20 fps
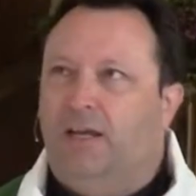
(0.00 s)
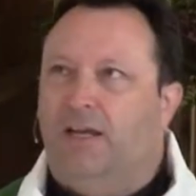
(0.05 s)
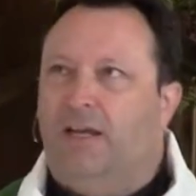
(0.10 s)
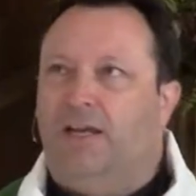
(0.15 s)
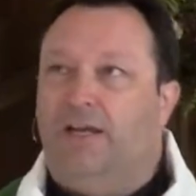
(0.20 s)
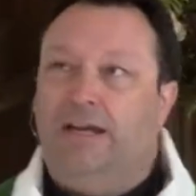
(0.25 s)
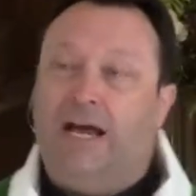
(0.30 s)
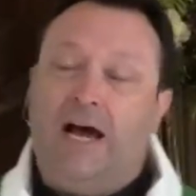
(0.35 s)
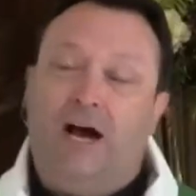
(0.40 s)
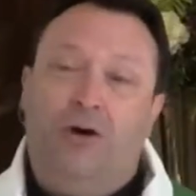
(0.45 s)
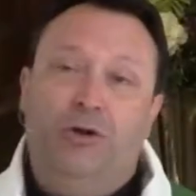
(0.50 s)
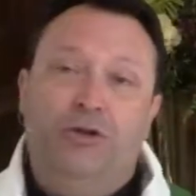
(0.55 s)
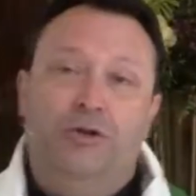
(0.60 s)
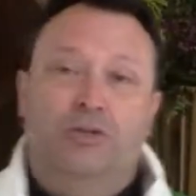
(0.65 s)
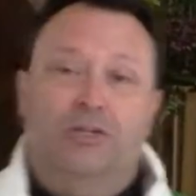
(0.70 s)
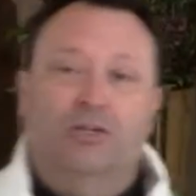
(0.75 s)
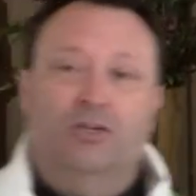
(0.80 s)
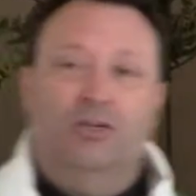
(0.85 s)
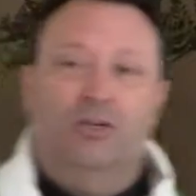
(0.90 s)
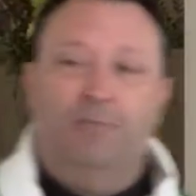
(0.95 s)
And now you
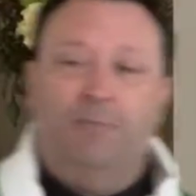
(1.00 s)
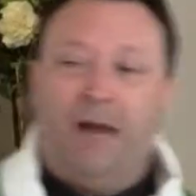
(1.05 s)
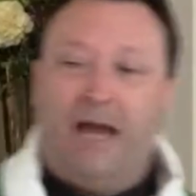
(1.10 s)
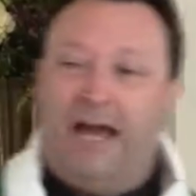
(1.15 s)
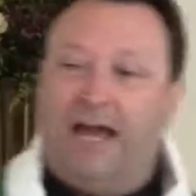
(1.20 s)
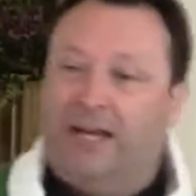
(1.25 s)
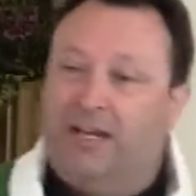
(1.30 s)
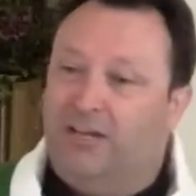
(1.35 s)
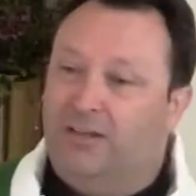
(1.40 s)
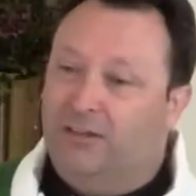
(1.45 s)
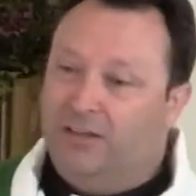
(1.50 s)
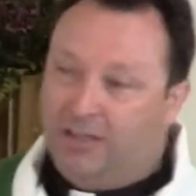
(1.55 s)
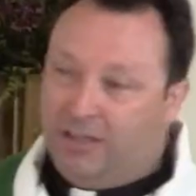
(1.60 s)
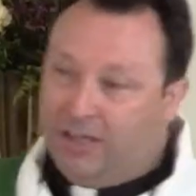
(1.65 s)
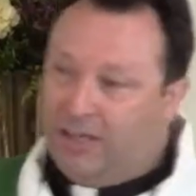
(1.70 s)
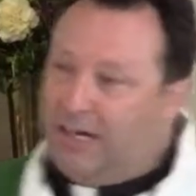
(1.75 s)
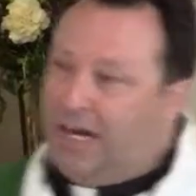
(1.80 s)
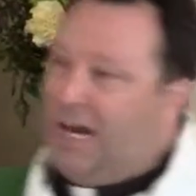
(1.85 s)
can look back, and in